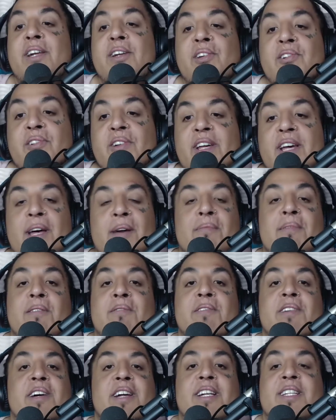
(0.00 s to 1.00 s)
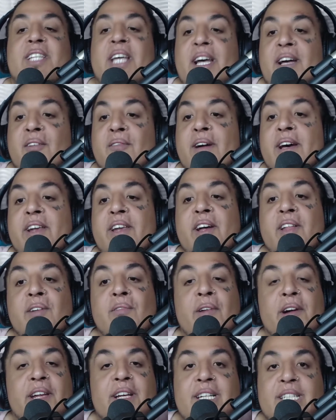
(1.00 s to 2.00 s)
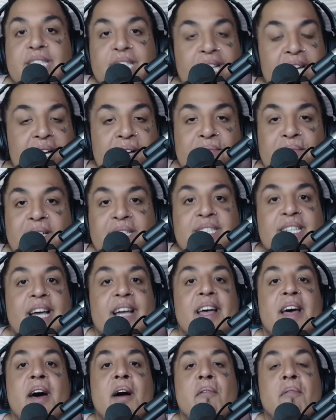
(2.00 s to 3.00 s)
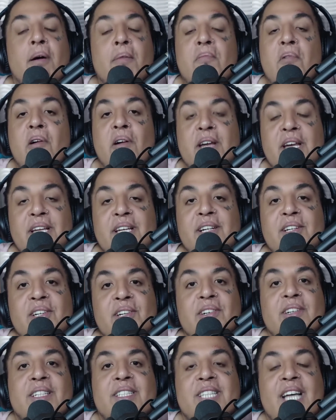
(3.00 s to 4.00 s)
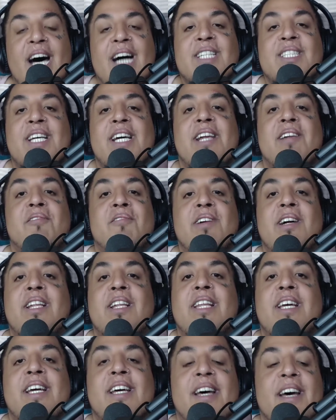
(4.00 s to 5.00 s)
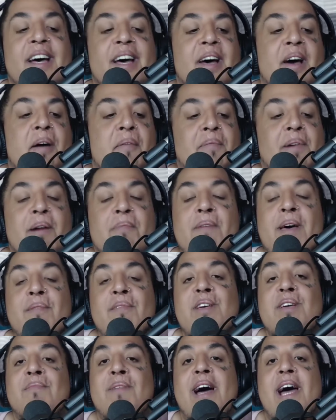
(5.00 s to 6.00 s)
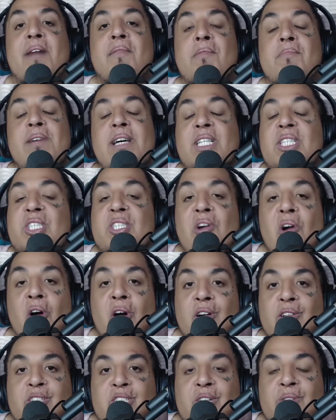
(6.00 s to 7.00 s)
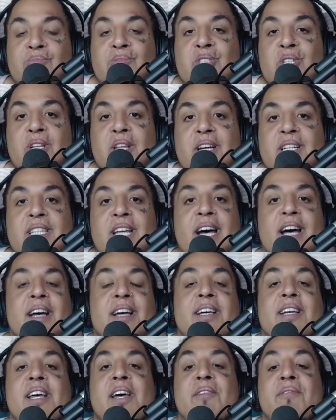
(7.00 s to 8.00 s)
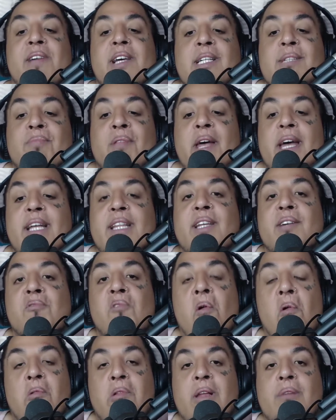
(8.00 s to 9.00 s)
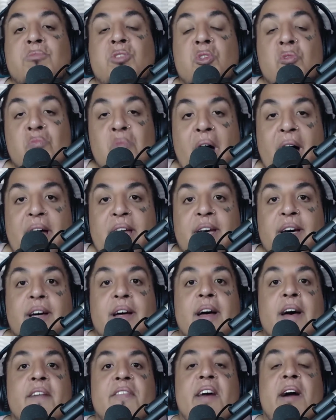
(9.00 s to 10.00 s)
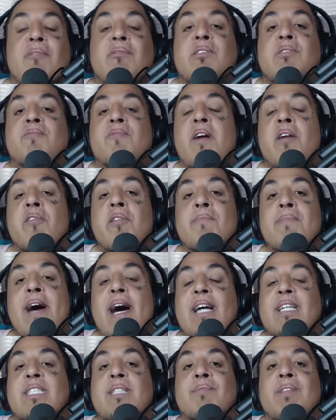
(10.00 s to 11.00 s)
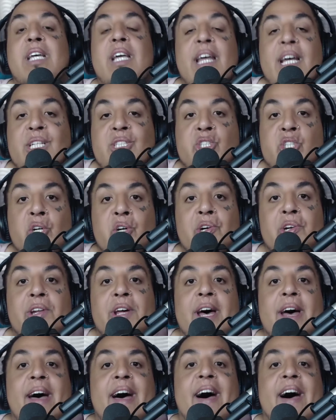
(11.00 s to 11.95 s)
going to do to him. If you're going to take away another one of his ligaments, like what more can you do to Sasuke to really... But maybe he might have a big scar or some shit like that if he's playing the role of Jiraiya that was very massively injured